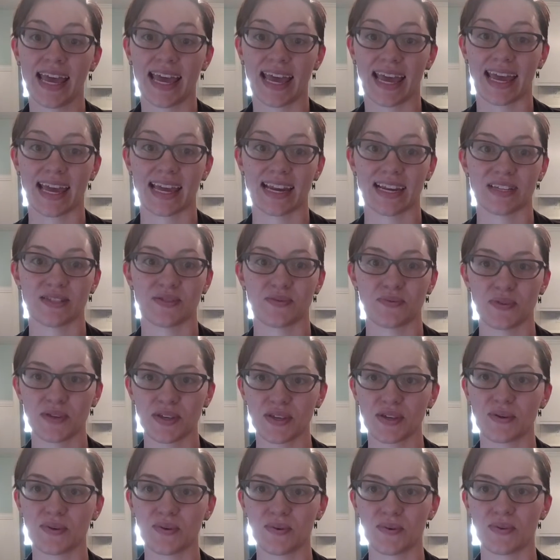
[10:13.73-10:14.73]
And it's
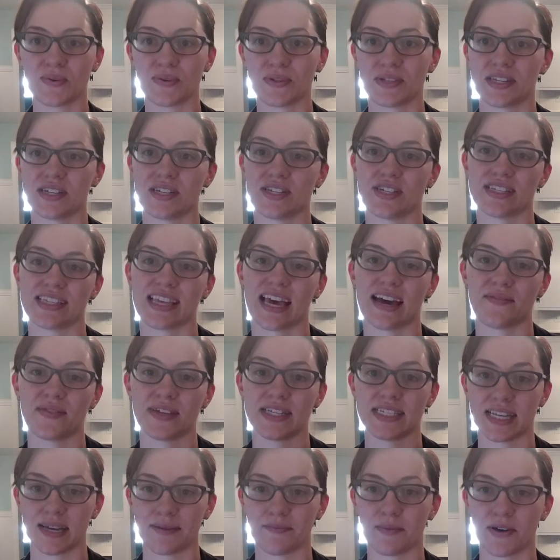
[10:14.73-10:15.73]
really cool to just have
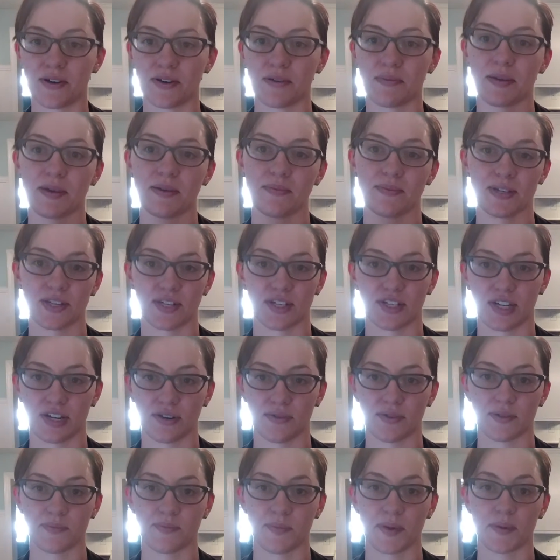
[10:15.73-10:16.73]
a demo to be able to
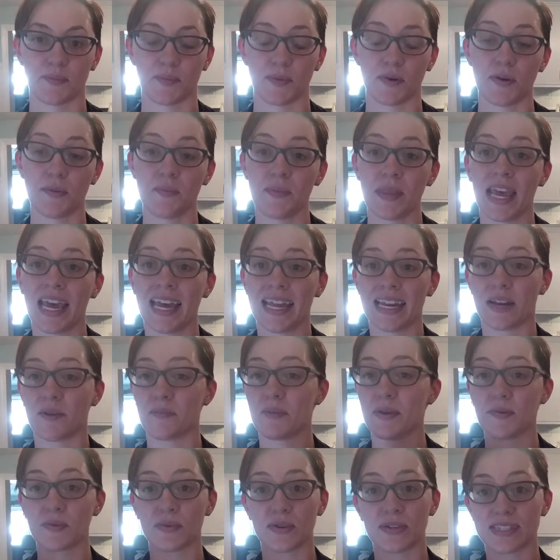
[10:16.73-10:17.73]
share with people. Now
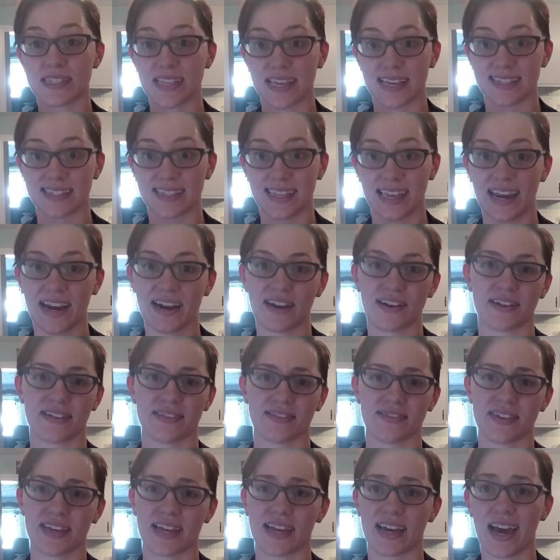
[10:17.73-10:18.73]
people always get scared and
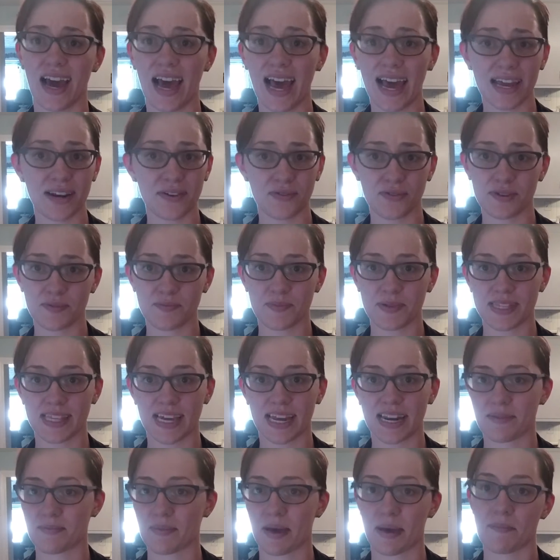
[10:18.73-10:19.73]
they're like, I don't want to put
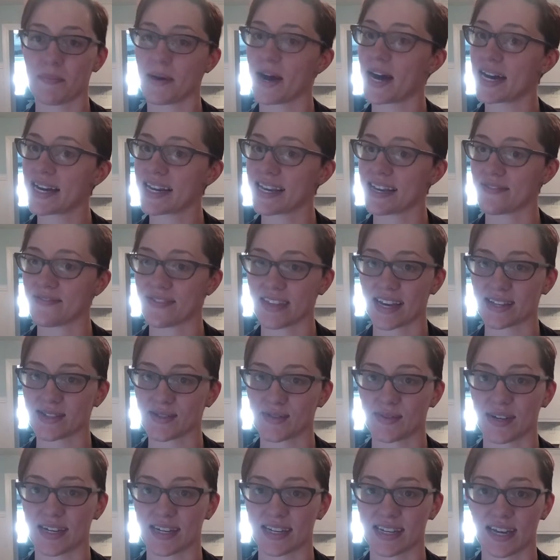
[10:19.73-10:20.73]
that in my body if
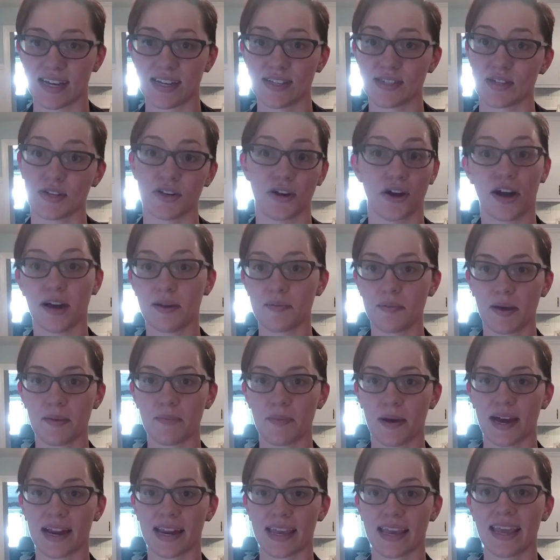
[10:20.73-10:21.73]
that's what it does, or on my
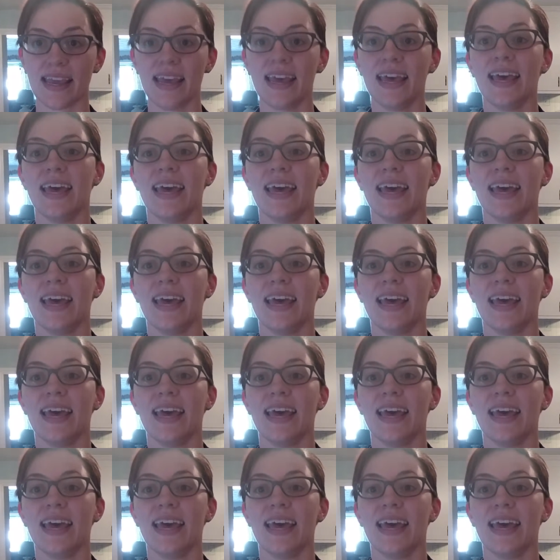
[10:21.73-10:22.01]
body.